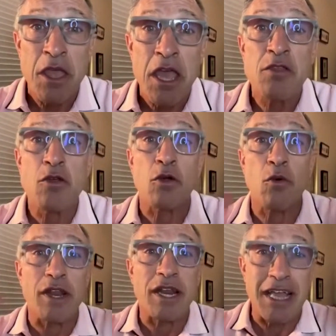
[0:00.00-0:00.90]
You're
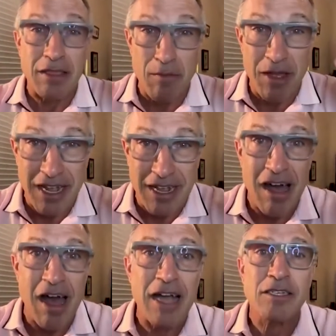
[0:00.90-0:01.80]
going to get them in a
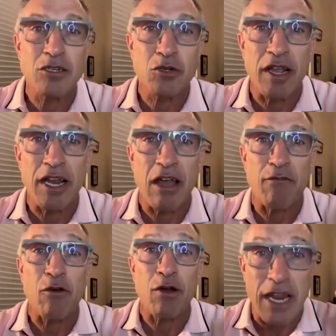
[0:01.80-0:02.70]
concentrated
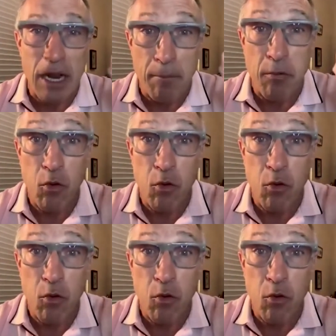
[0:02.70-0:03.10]
effort in a